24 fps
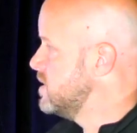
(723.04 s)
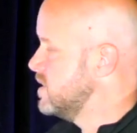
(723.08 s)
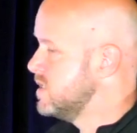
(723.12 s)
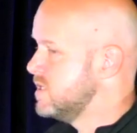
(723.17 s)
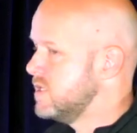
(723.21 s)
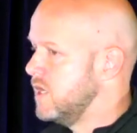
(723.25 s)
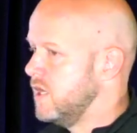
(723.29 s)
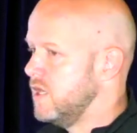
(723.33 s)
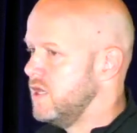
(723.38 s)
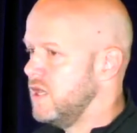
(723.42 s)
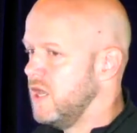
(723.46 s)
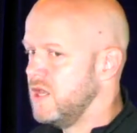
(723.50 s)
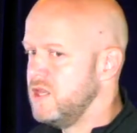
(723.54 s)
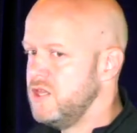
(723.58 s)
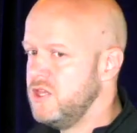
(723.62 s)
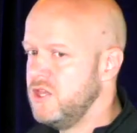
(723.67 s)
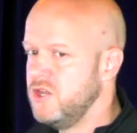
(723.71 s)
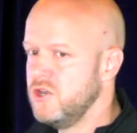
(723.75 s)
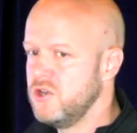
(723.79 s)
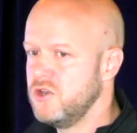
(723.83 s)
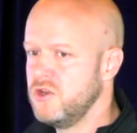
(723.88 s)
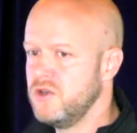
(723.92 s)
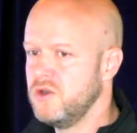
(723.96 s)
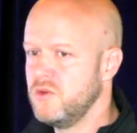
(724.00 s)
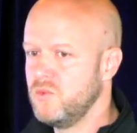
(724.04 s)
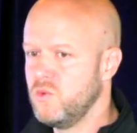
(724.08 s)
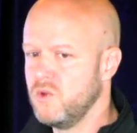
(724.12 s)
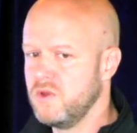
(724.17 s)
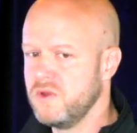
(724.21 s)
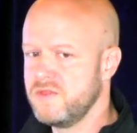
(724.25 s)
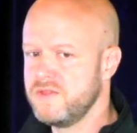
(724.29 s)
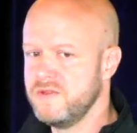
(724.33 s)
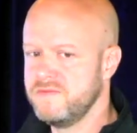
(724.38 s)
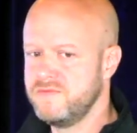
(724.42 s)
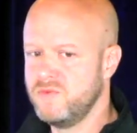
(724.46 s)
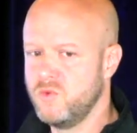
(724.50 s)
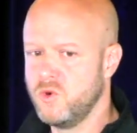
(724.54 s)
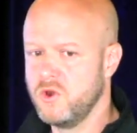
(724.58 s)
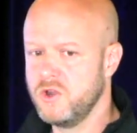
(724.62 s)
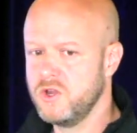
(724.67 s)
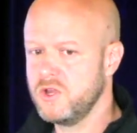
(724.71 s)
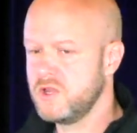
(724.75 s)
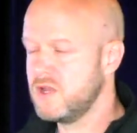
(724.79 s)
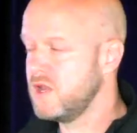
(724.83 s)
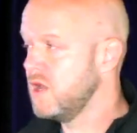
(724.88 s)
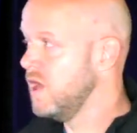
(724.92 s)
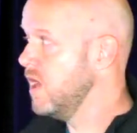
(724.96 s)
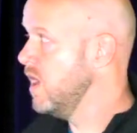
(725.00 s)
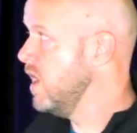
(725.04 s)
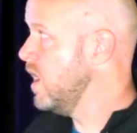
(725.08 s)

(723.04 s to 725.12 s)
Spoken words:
is a year worth of work.